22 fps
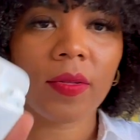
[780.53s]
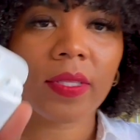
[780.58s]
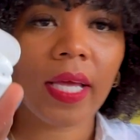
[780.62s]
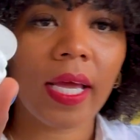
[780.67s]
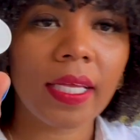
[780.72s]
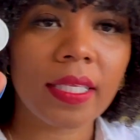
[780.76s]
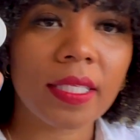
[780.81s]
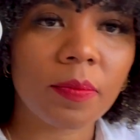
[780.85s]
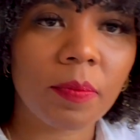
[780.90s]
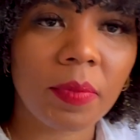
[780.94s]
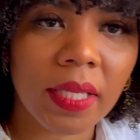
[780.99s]
that.
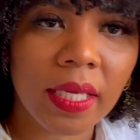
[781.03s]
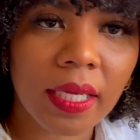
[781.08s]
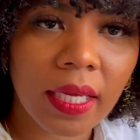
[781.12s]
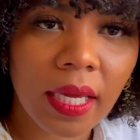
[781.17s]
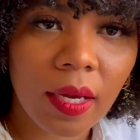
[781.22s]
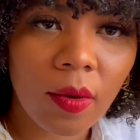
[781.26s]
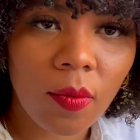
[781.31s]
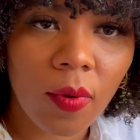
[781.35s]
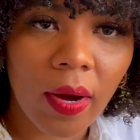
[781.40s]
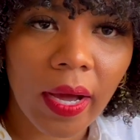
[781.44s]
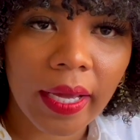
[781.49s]
It's
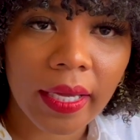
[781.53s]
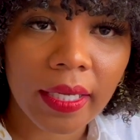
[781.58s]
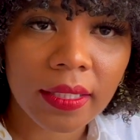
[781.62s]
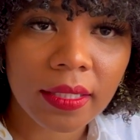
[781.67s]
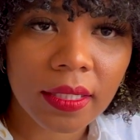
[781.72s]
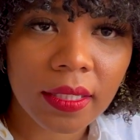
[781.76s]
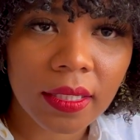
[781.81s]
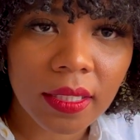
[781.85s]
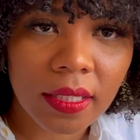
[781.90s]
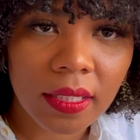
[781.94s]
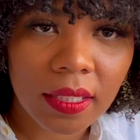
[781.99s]
blinking
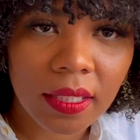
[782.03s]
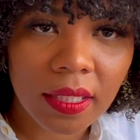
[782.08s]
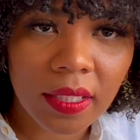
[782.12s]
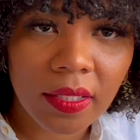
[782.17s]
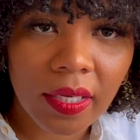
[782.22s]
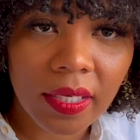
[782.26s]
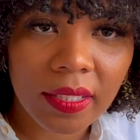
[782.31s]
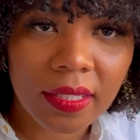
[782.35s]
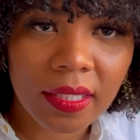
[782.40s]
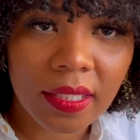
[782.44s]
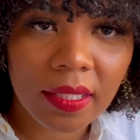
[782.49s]
white. Can you
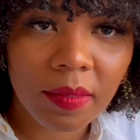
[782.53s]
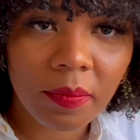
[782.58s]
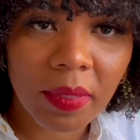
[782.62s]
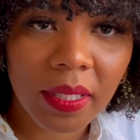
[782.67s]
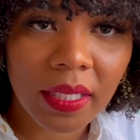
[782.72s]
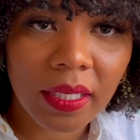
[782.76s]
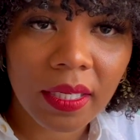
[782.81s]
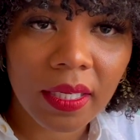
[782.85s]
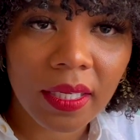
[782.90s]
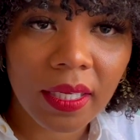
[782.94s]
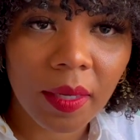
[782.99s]
guys see the
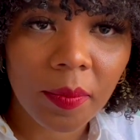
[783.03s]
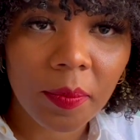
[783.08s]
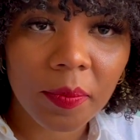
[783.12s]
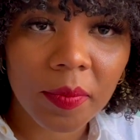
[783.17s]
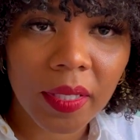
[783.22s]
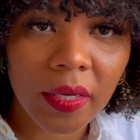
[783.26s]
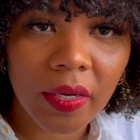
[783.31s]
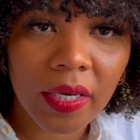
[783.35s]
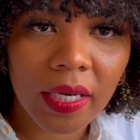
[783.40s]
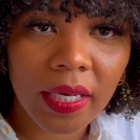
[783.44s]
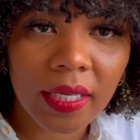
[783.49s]
blink? Yep,
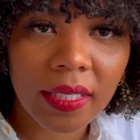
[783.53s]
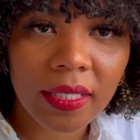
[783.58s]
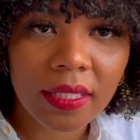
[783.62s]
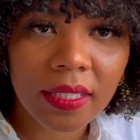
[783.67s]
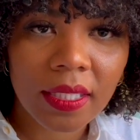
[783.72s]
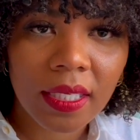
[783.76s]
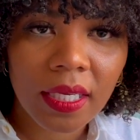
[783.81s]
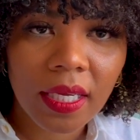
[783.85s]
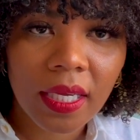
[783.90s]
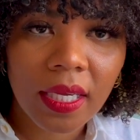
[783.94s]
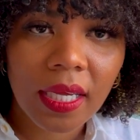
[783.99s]
there it is.
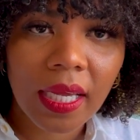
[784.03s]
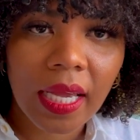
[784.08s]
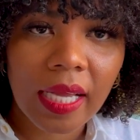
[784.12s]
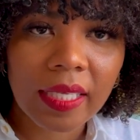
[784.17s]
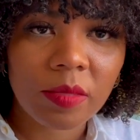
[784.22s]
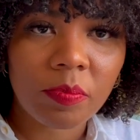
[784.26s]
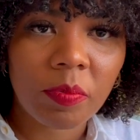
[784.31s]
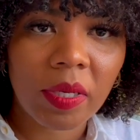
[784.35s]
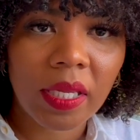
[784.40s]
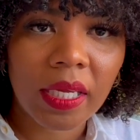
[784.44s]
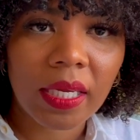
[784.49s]
It's
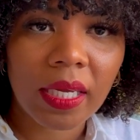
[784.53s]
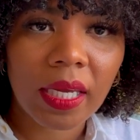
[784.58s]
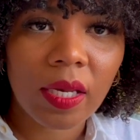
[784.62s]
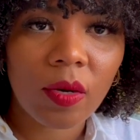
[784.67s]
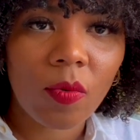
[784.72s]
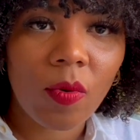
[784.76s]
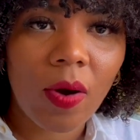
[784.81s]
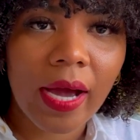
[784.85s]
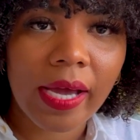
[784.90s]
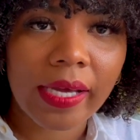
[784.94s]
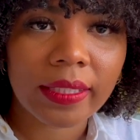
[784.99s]
blinking
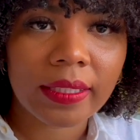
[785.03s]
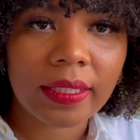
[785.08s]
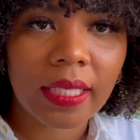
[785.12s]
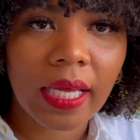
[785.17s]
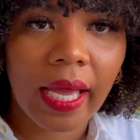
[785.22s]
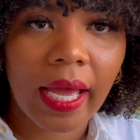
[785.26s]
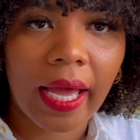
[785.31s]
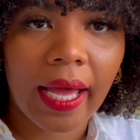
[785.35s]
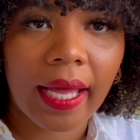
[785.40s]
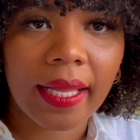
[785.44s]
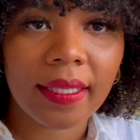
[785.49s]
white,
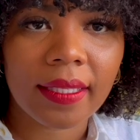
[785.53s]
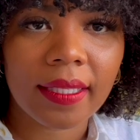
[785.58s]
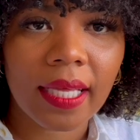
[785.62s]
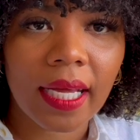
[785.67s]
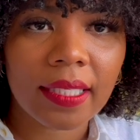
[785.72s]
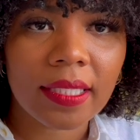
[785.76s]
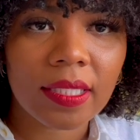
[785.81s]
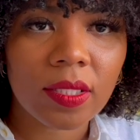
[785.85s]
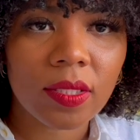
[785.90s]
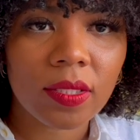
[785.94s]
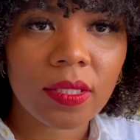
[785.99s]
and
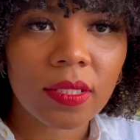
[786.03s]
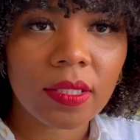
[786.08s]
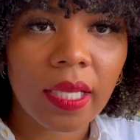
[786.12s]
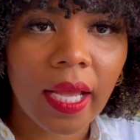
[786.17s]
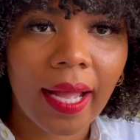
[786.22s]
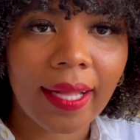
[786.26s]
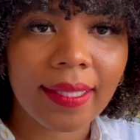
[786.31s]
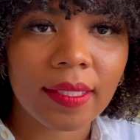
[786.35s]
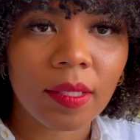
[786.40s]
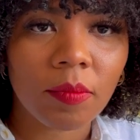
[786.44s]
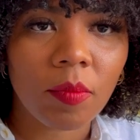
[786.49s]
that's
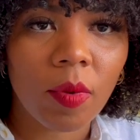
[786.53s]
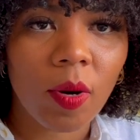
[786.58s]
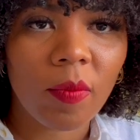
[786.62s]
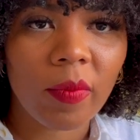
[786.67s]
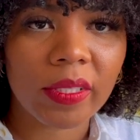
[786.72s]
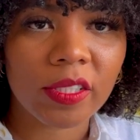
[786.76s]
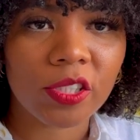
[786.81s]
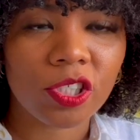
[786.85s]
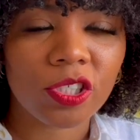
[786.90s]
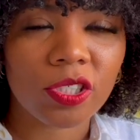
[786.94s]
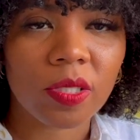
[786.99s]
at the
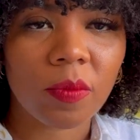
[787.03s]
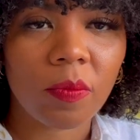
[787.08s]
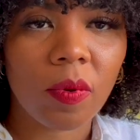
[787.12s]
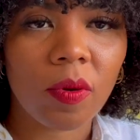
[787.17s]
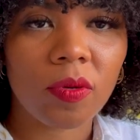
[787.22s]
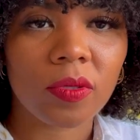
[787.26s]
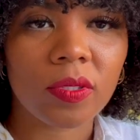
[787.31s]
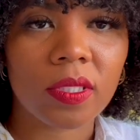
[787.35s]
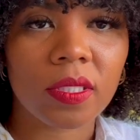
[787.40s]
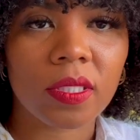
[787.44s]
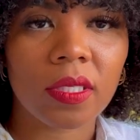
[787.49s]
moment you're
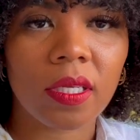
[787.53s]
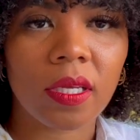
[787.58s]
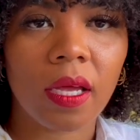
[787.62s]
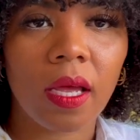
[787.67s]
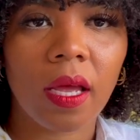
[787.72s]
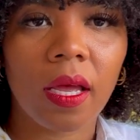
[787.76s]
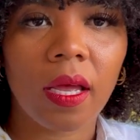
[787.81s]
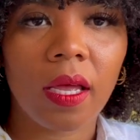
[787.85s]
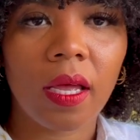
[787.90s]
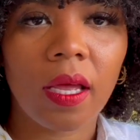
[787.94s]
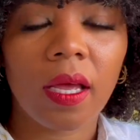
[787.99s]
supposed
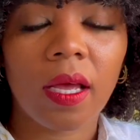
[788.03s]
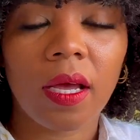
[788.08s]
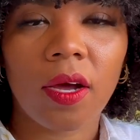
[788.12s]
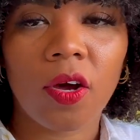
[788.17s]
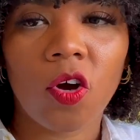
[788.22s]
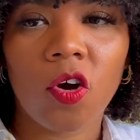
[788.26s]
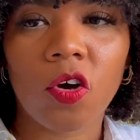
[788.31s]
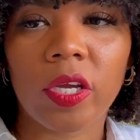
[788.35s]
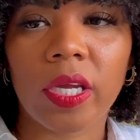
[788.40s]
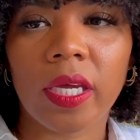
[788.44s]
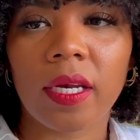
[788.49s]
to
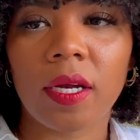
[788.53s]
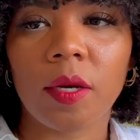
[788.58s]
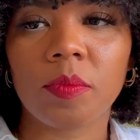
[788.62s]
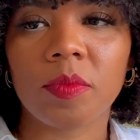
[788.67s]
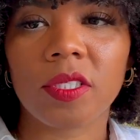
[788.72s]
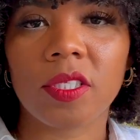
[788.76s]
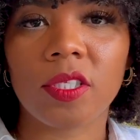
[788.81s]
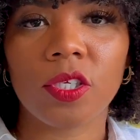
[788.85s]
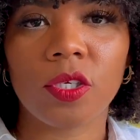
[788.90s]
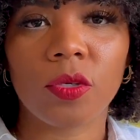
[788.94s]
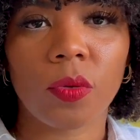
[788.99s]
hook it up
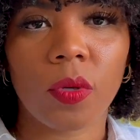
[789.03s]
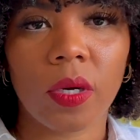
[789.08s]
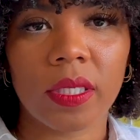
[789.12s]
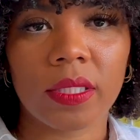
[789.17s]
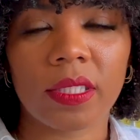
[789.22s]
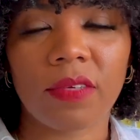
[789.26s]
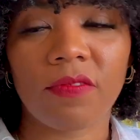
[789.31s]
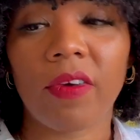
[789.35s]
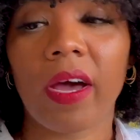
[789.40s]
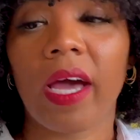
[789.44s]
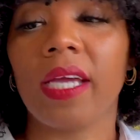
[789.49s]
to your
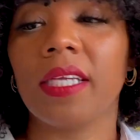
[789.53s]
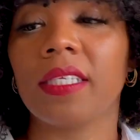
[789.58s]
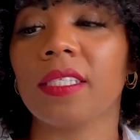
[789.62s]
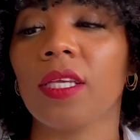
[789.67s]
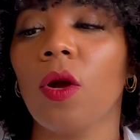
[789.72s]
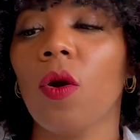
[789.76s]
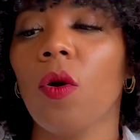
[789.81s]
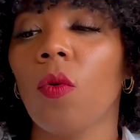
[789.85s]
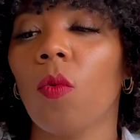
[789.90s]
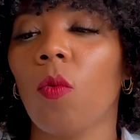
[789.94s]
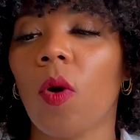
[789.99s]
device.
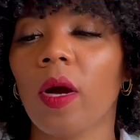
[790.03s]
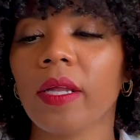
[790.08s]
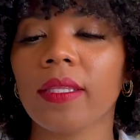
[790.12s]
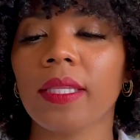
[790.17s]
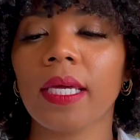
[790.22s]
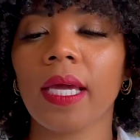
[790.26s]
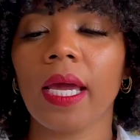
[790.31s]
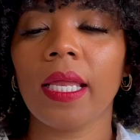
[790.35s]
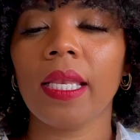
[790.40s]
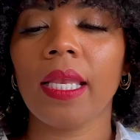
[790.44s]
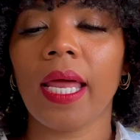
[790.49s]
One
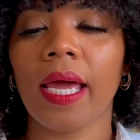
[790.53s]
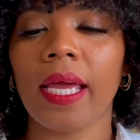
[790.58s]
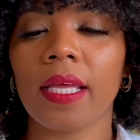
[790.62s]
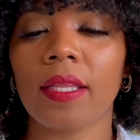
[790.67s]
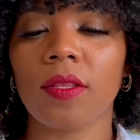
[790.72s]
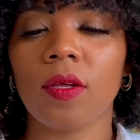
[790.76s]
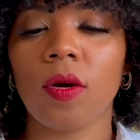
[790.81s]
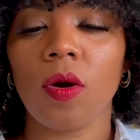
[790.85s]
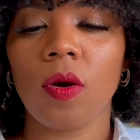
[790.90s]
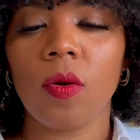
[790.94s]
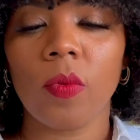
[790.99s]
thing I like
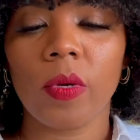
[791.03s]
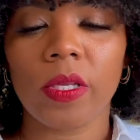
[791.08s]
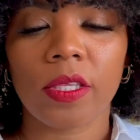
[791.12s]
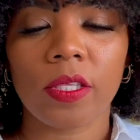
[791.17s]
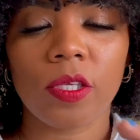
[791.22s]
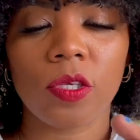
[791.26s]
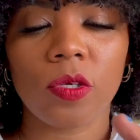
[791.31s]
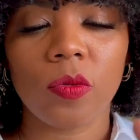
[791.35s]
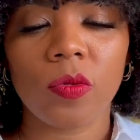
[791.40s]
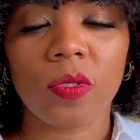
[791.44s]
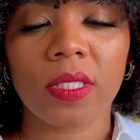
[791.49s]
though with
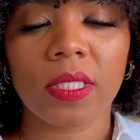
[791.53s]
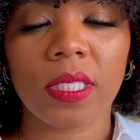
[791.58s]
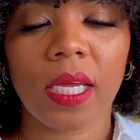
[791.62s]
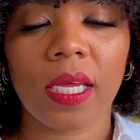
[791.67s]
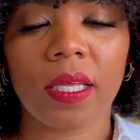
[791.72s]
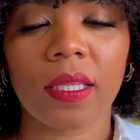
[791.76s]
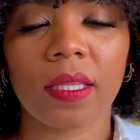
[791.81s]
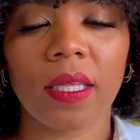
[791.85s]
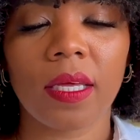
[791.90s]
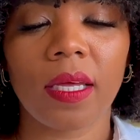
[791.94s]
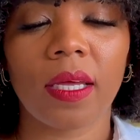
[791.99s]

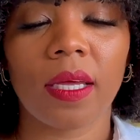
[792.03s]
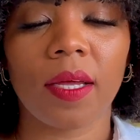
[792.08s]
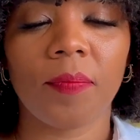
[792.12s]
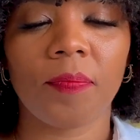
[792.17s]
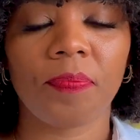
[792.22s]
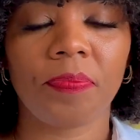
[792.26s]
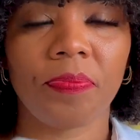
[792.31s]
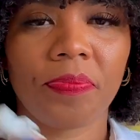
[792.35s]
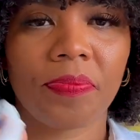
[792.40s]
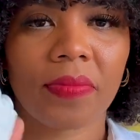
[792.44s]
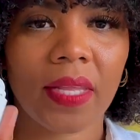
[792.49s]
using the
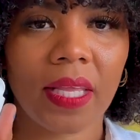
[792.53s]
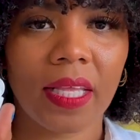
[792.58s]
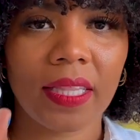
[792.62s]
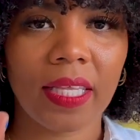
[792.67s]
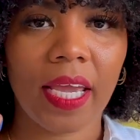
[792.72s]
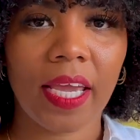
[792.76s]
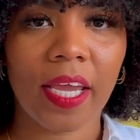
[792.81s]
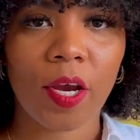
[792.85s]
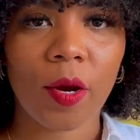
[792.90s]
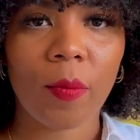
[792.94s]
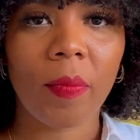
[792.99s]

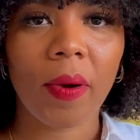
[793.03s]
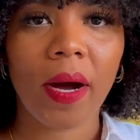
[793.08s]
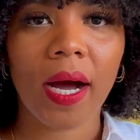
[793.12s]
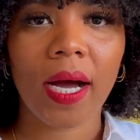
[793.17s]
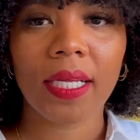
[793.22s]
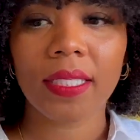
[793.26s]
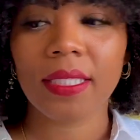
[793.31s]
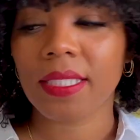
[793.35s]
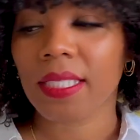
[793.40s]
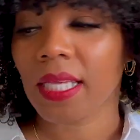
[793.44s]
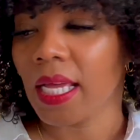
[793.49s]

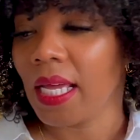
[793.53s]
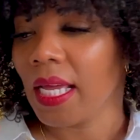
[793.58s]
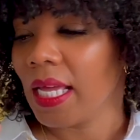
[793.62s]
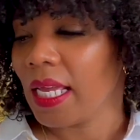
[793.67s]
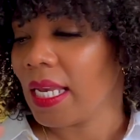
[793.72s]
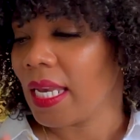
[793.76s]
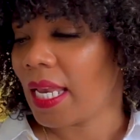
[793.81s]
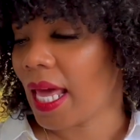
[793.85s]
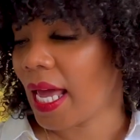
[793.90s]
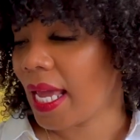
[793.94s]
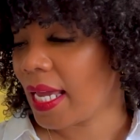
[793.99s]
AirPods,
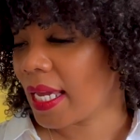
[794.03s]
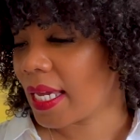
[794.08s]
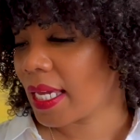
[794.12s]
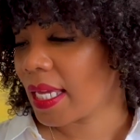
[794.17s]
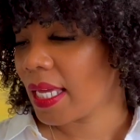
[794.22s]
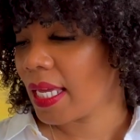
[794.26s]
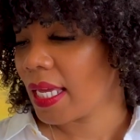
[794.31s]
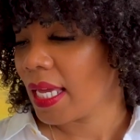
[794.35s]
like